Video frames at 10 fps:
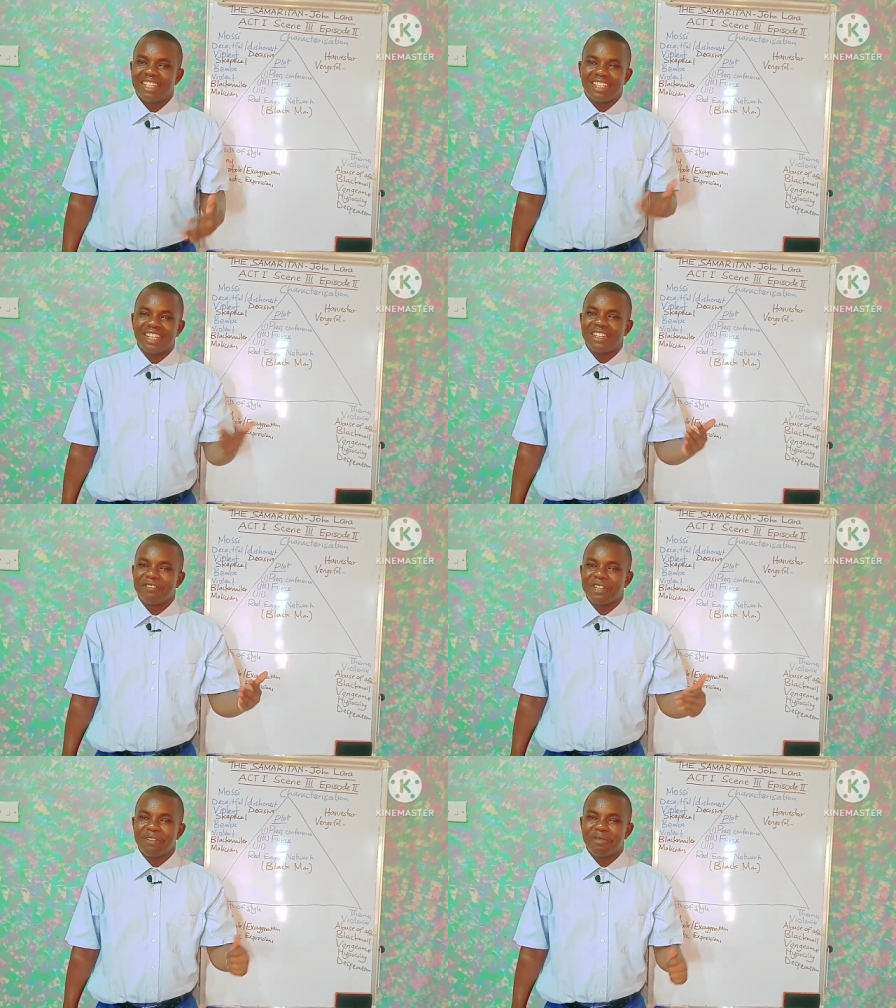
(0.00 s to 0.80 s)
Thank you
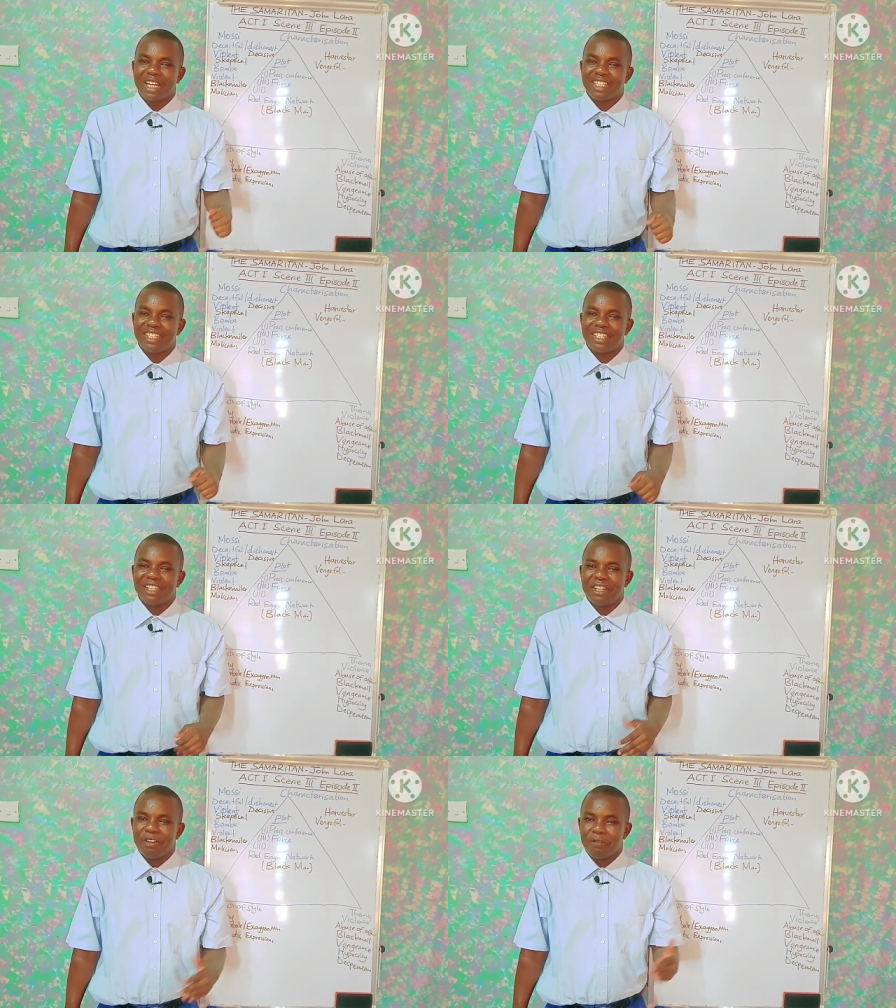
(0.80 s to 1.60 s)
very much
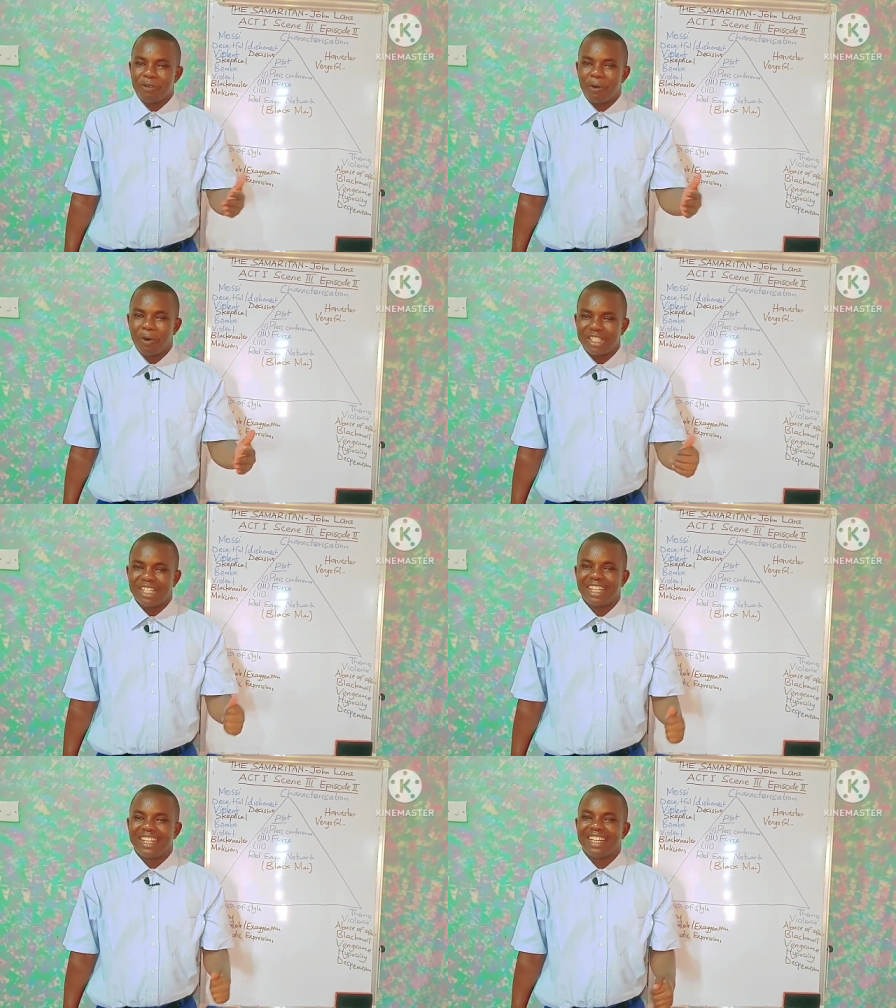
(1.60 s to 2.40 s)
for
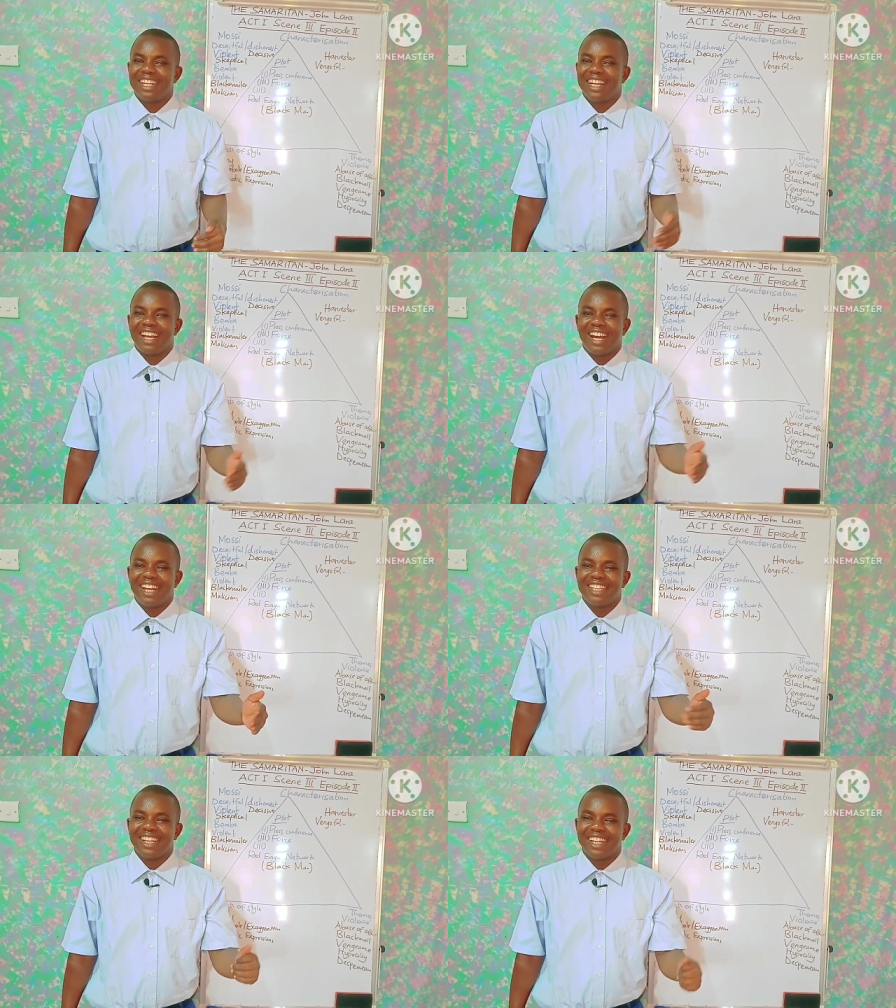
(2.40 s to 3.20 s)
watching.
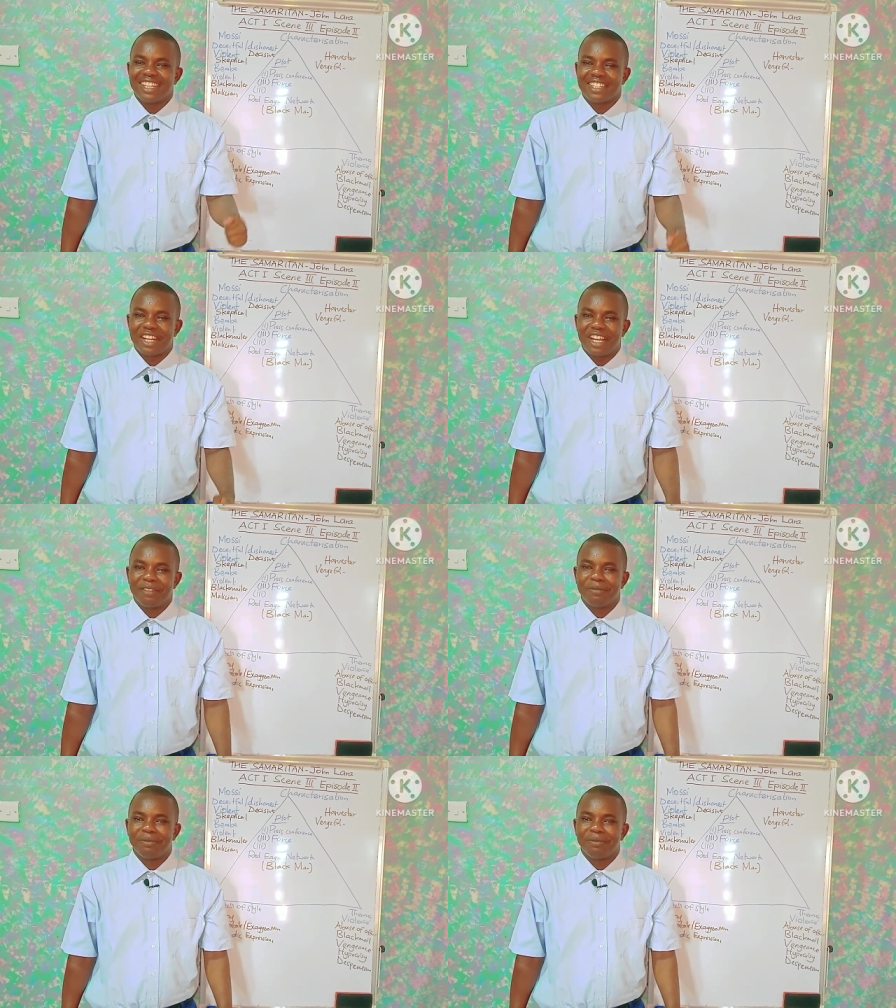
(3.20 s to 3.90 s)
Until next time.